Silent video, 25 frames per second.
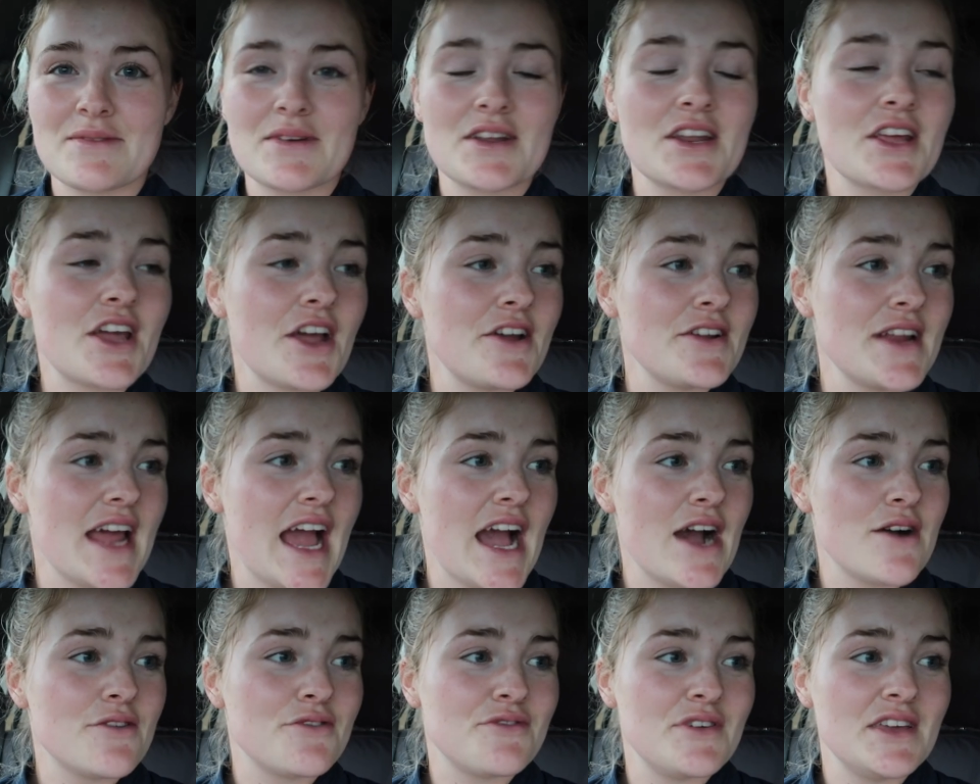We're gonna go
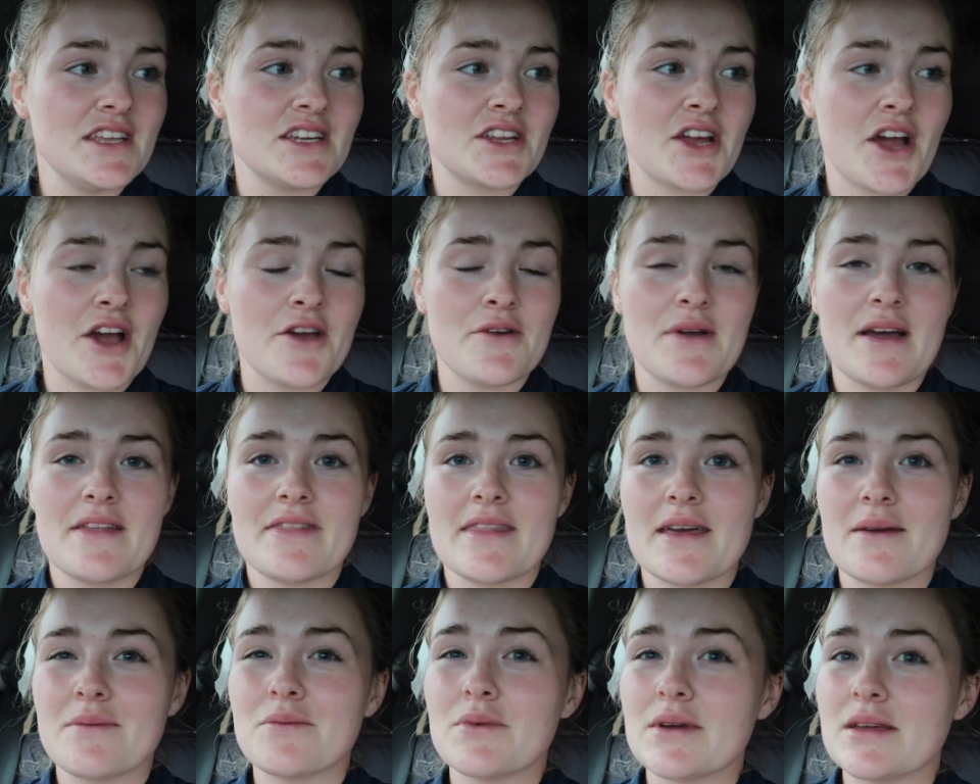now, feed goat,
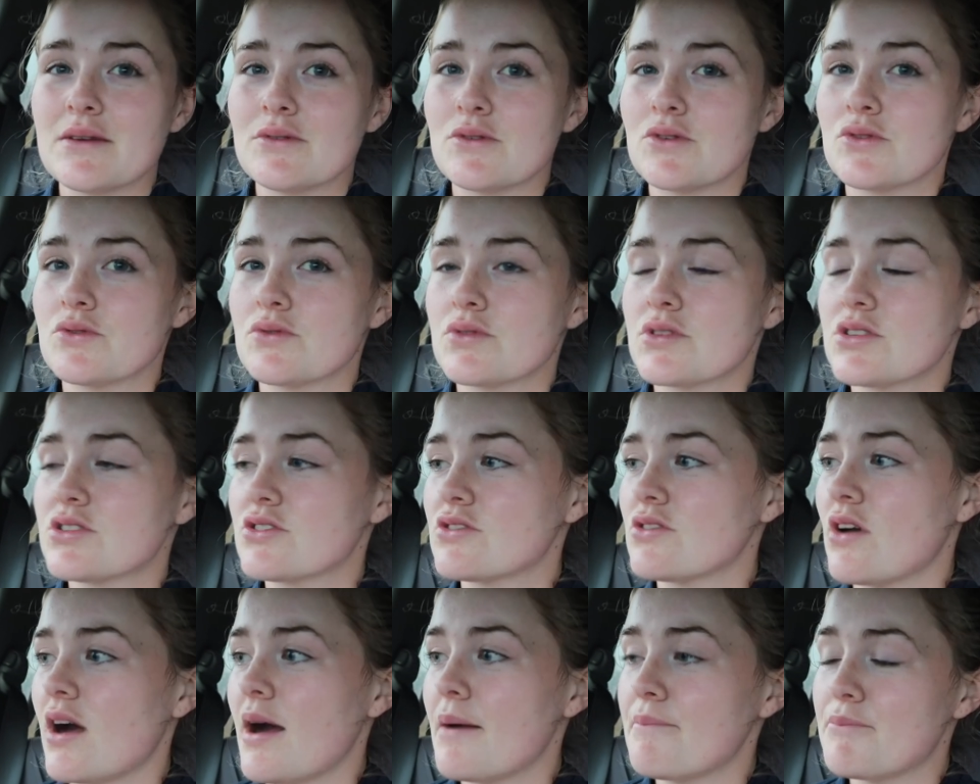and then we will
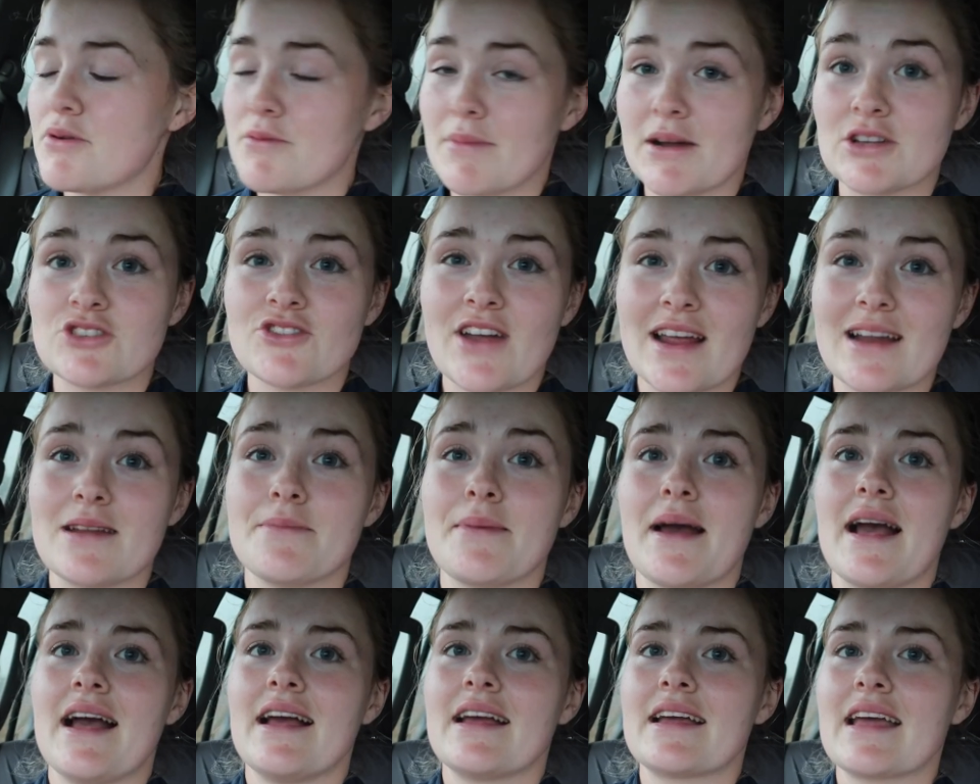stop and put my trailer
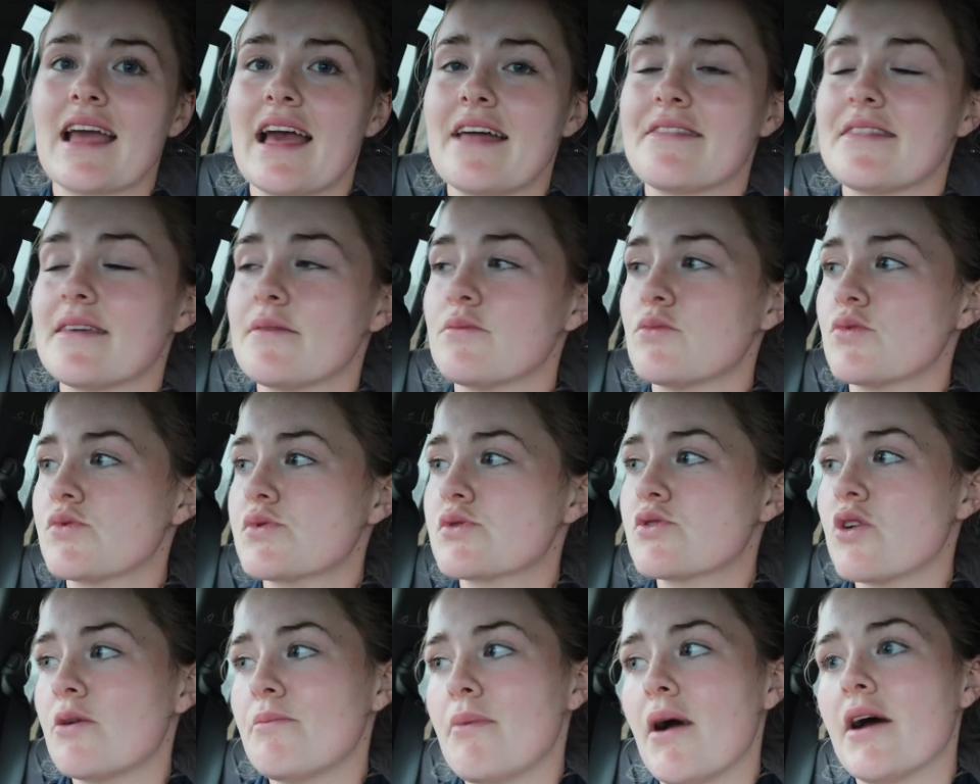back, and then we'll
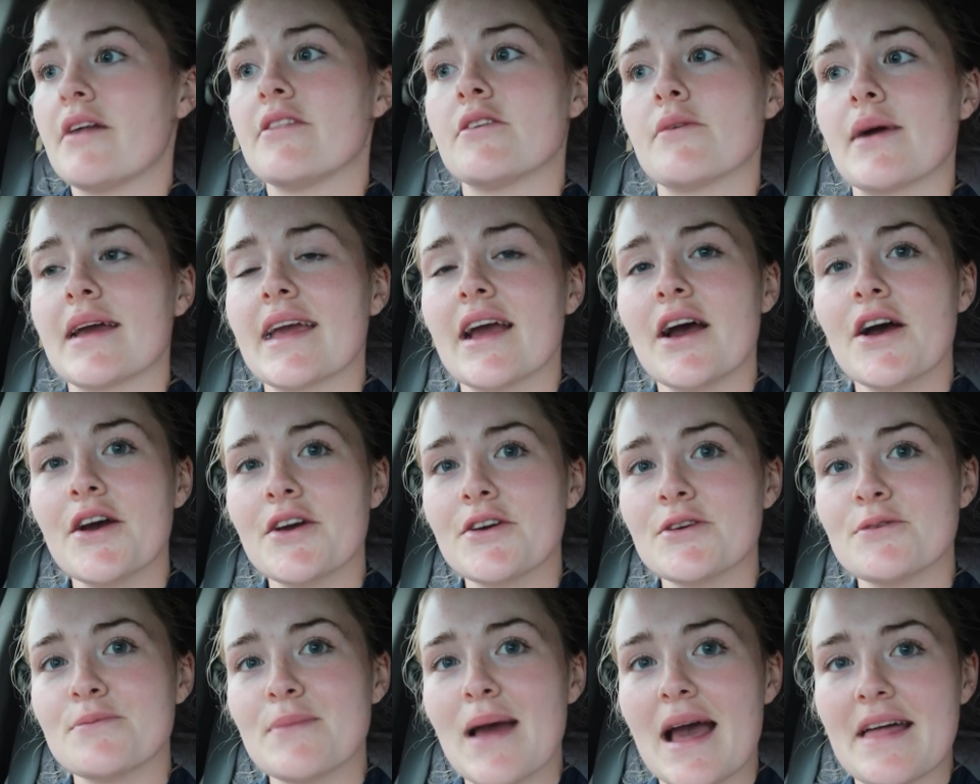stop by on the way
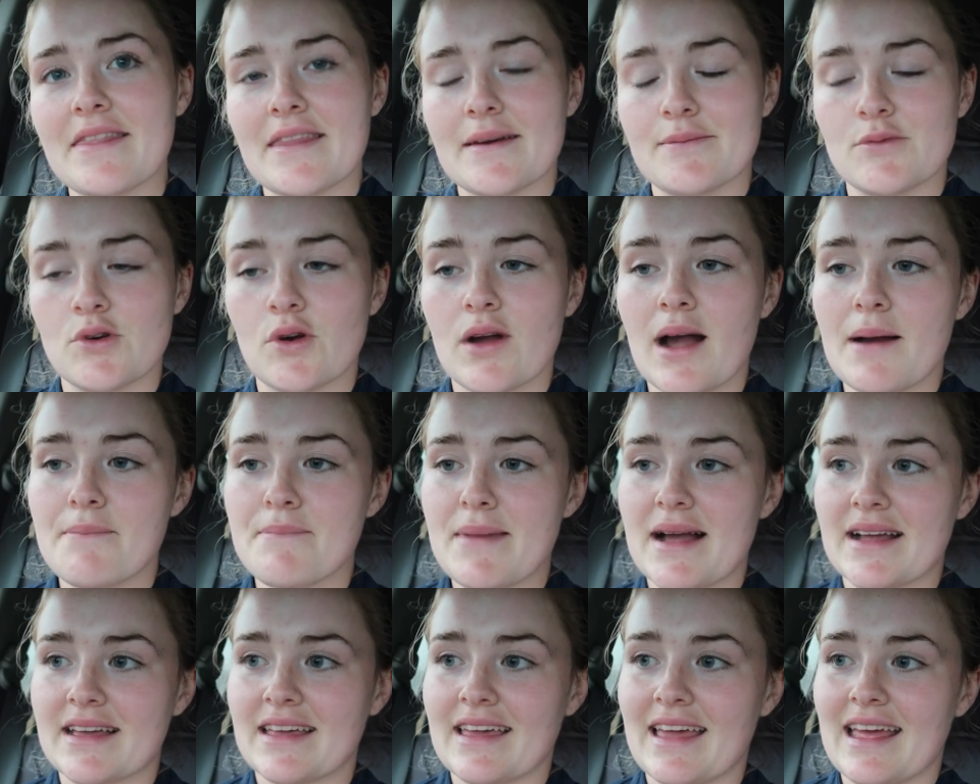home, and then we'll come
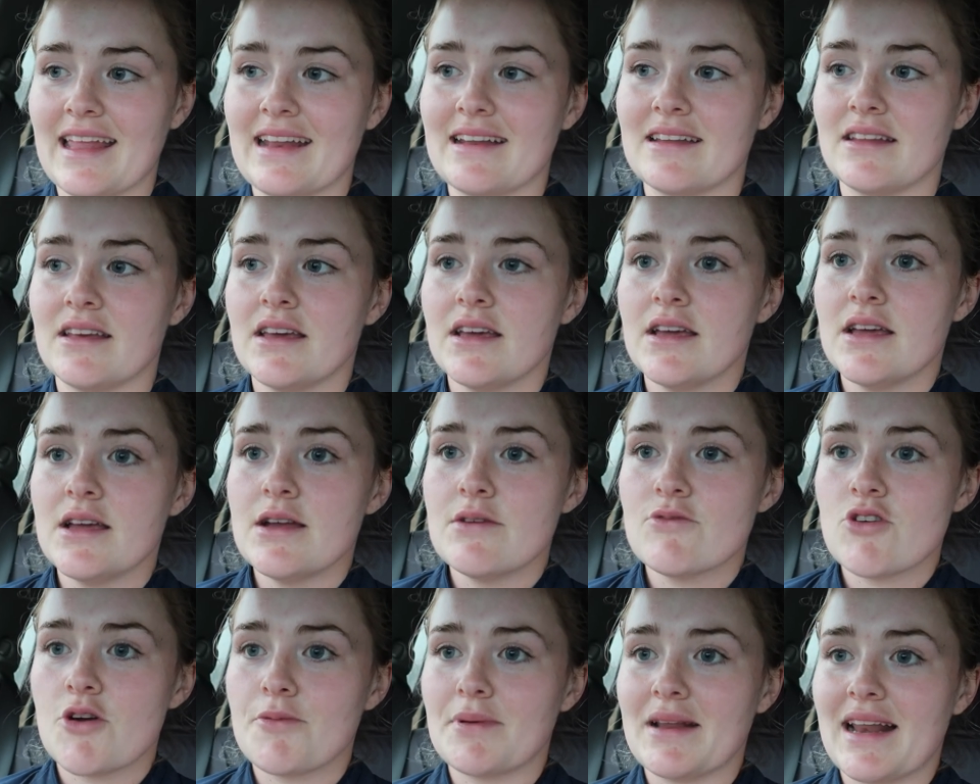back again
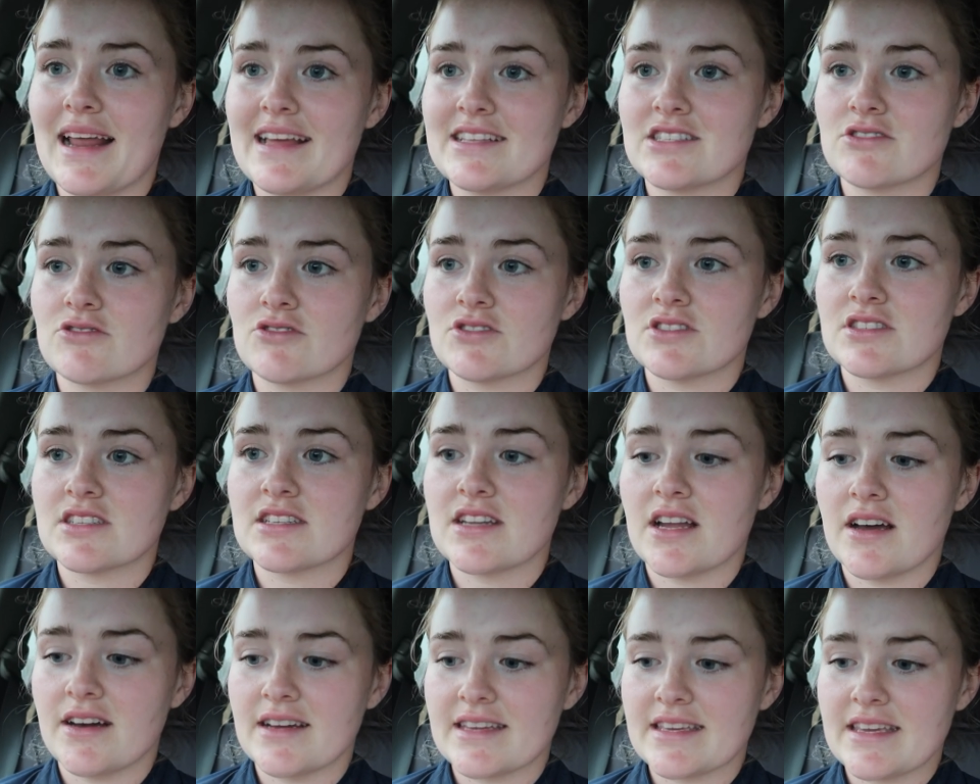probably later on
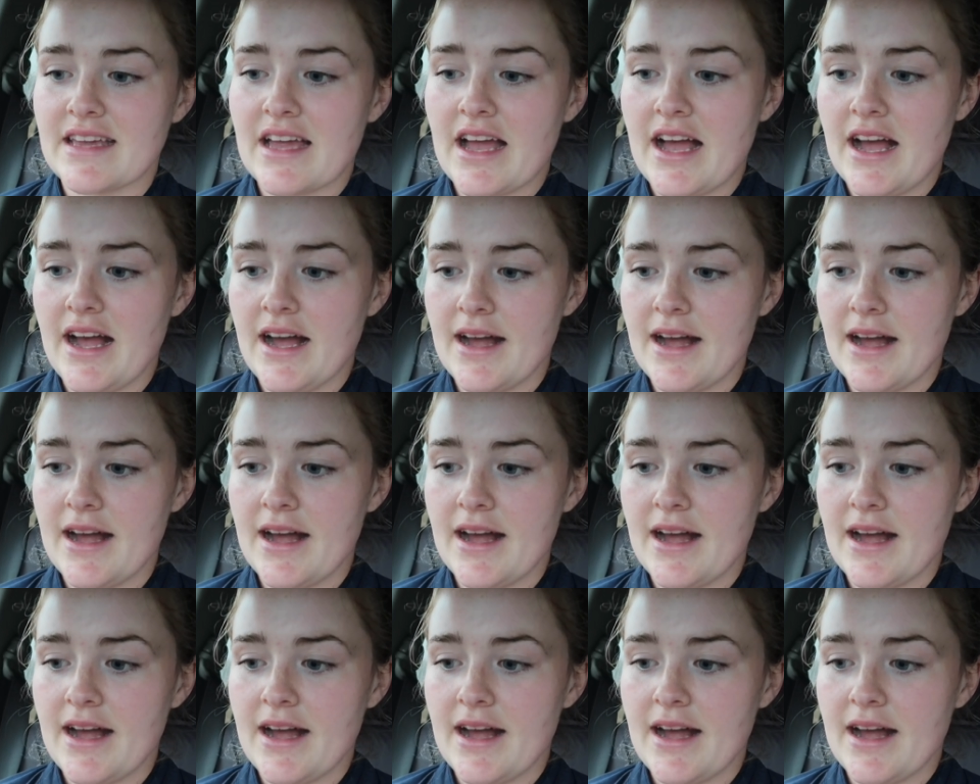tonight